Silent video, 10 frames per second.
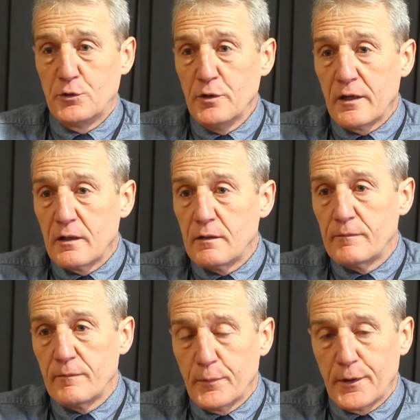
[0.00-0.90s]
to do it,
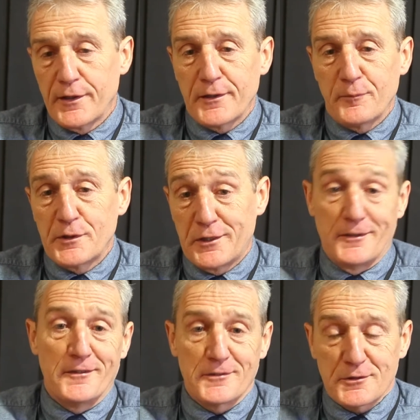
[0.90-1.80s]
but I did
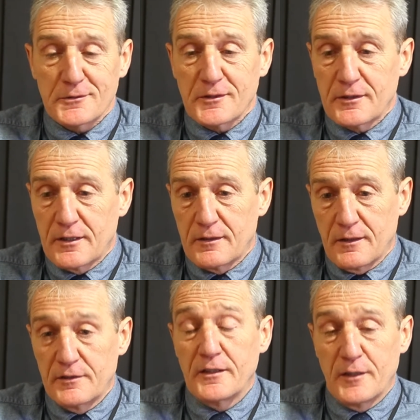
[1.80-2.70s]
it, so
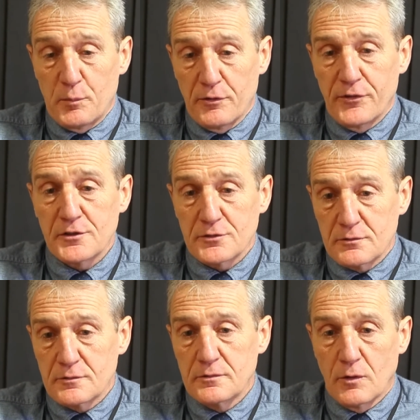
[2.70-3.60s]
I did get professional,
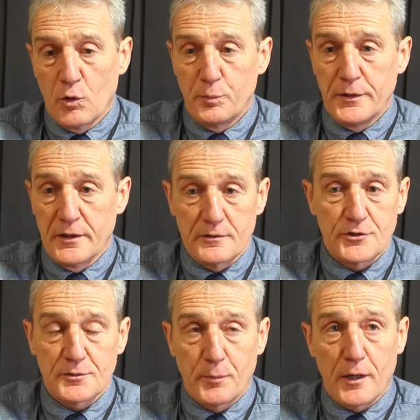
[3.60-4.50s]
albeit
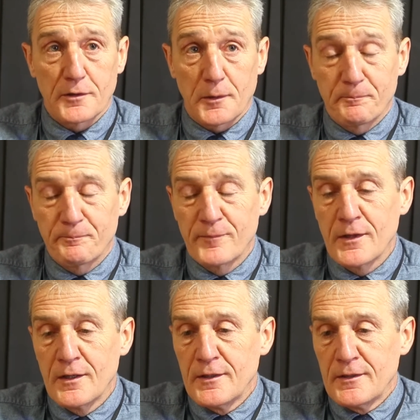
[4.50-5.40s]
just part-time.
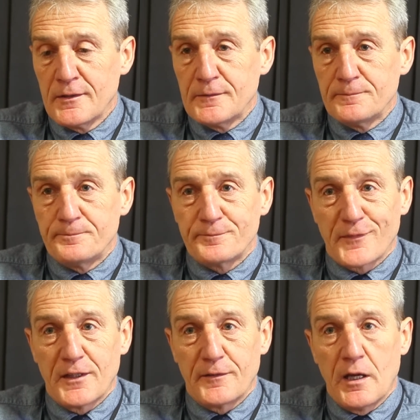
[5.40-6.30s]
Yeah, I was going to say
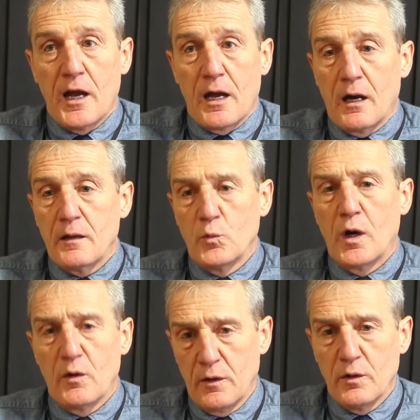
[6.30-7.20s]
it was
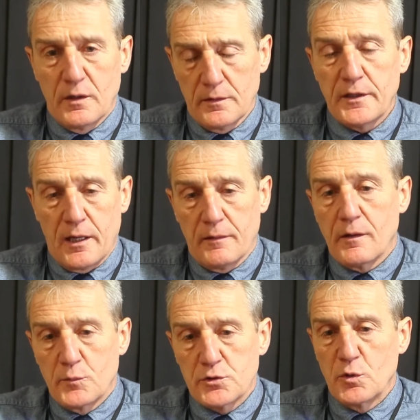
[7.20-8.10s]
part-time.
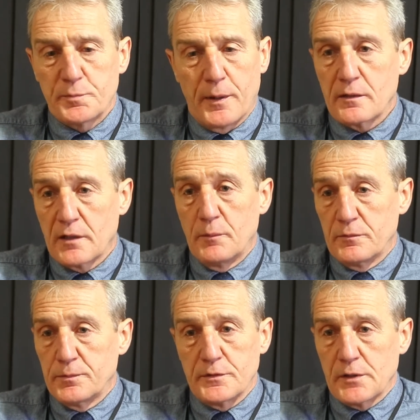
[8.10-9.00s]
It was always part-time,
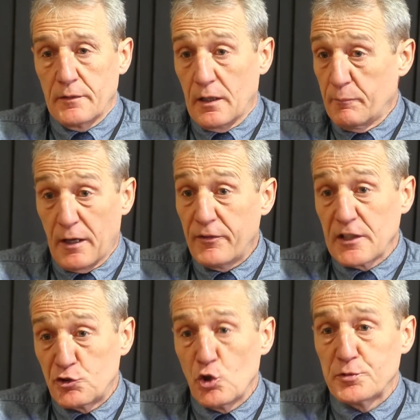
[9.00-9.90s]
but I've had
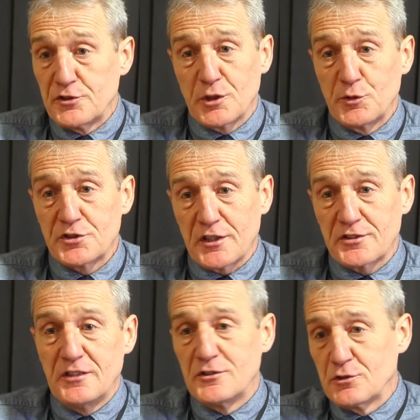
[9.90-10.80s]
a job since I was
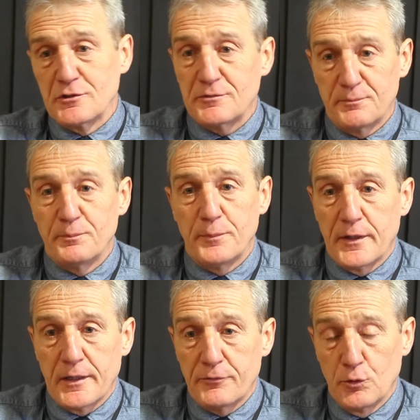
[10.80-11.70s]
16, so
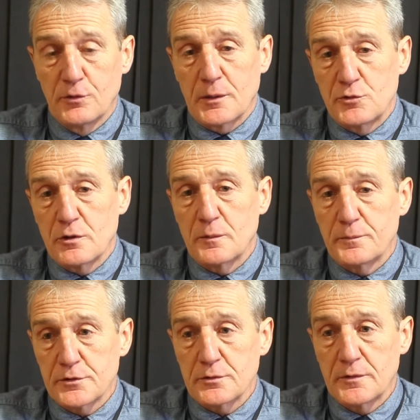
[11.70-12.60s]
a full-time job,
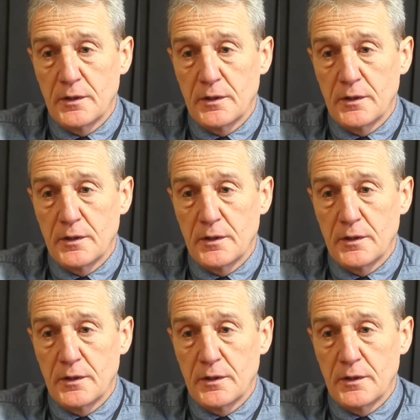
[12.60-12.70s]
so